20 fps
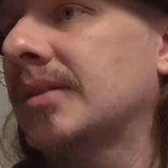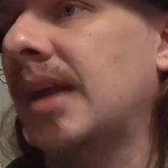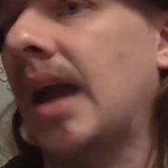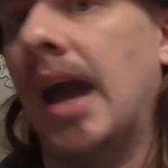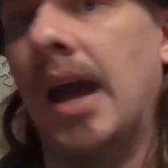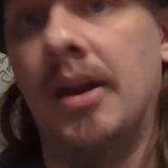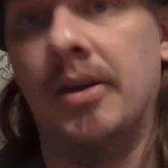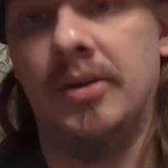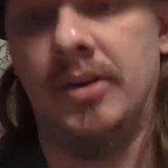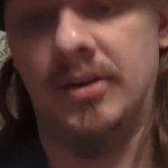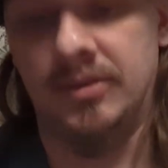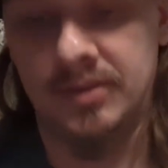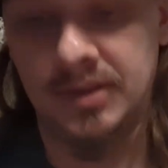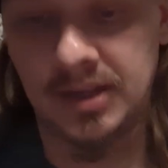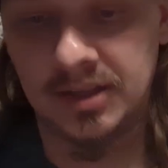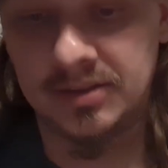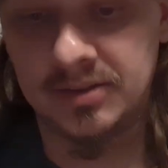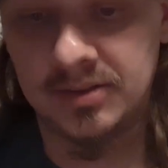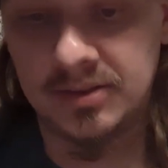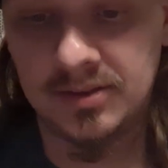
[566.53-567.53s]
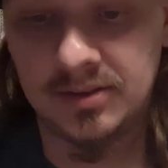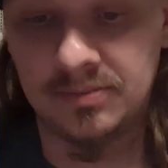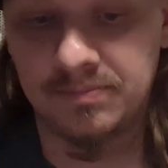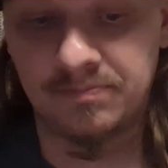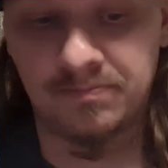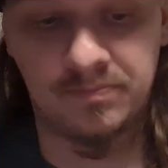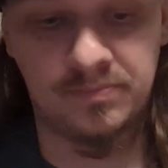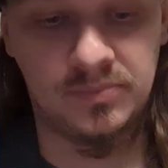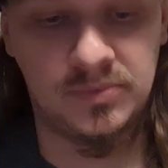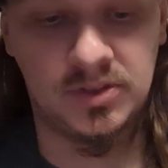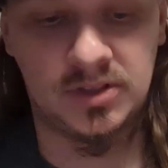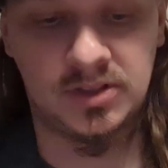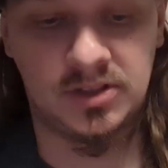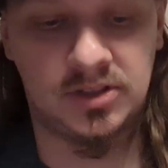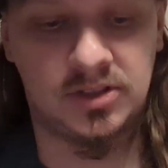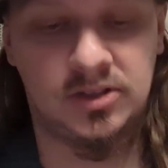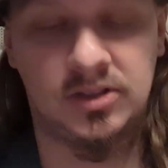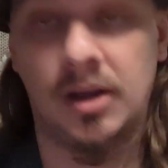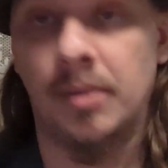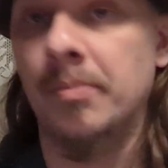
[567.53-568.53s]
don't know. That
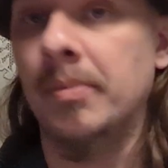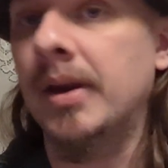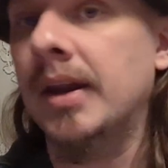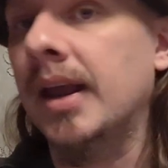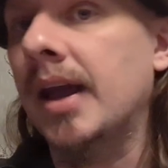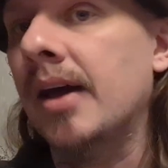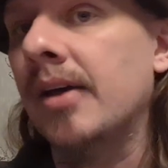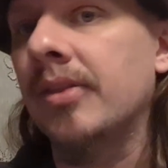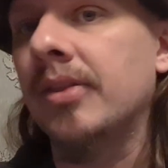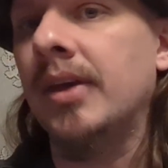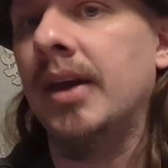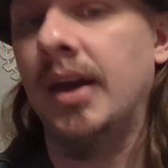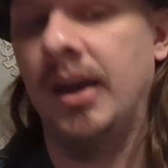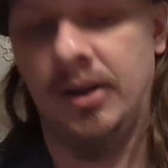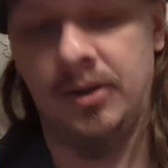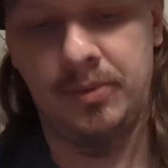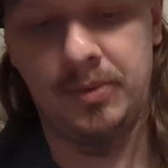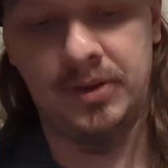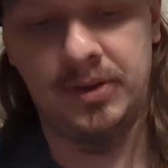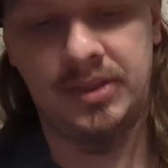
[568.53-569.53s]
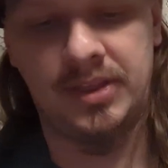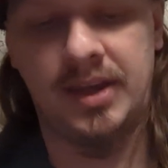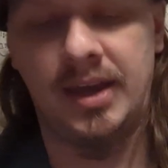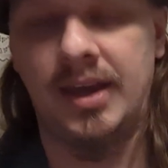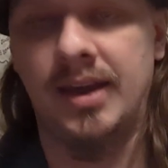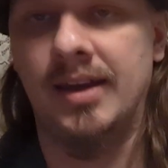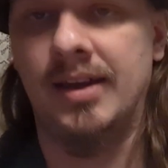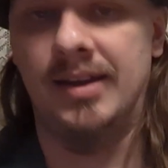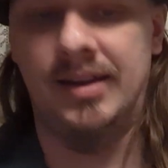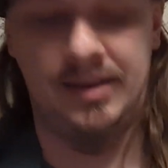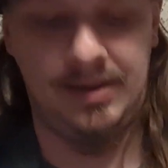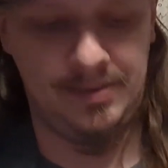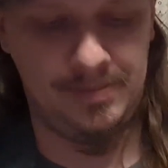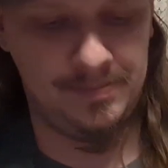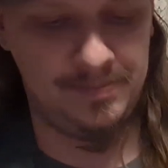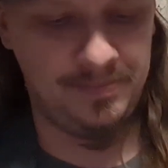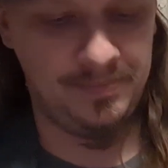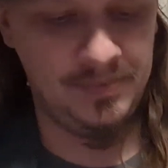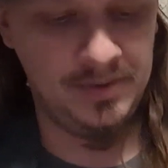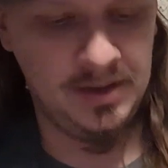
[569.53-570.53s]
somebody out there with
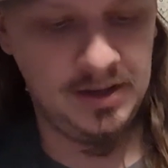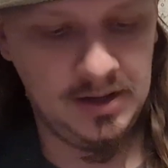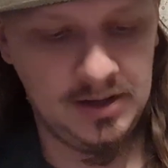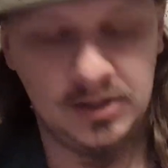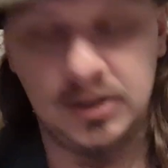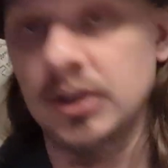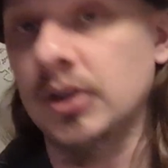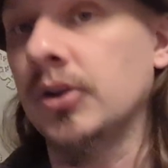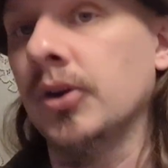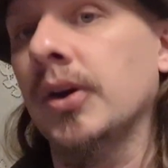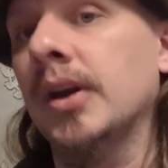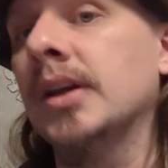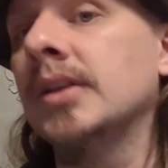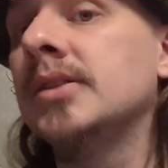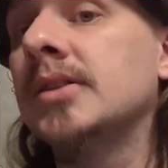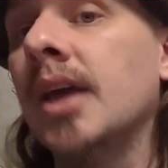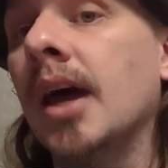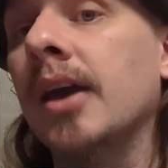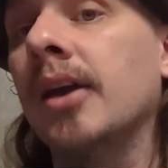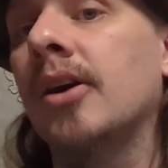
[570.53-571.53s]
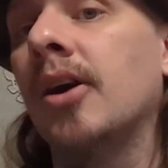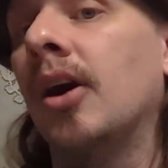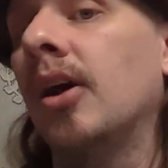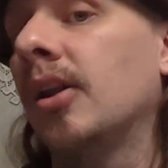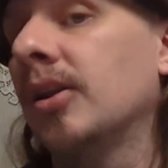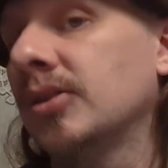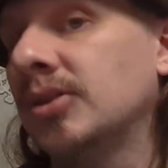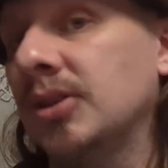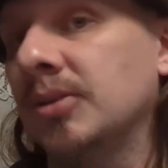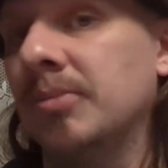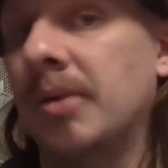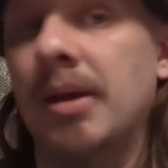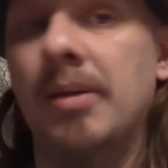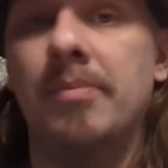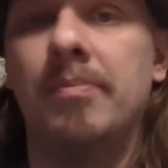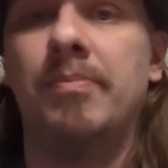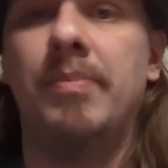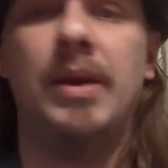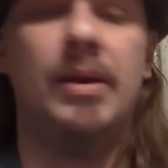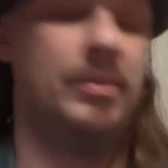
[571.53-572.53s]
a, degree in psychology
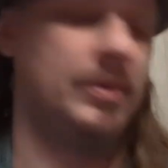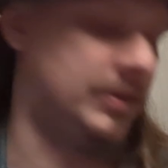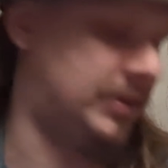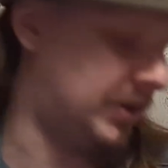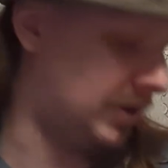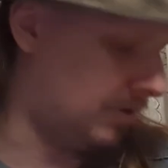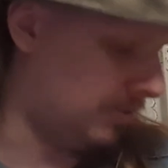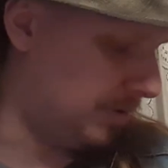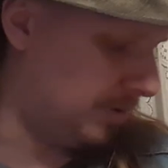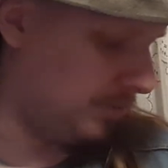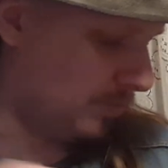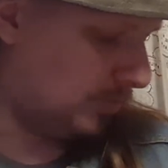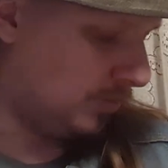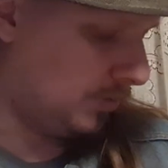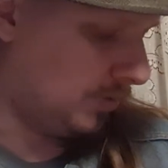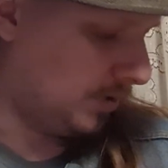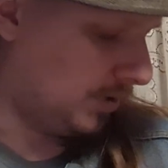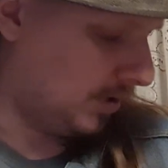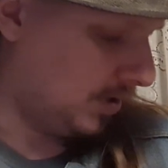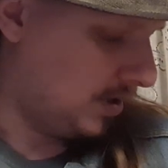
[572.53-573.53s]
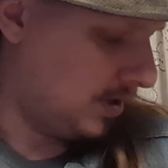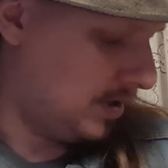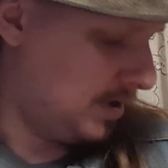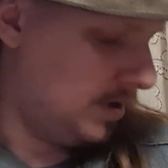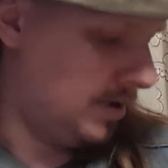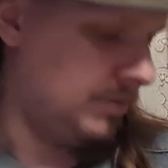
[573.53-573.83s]
might be able to tell me more.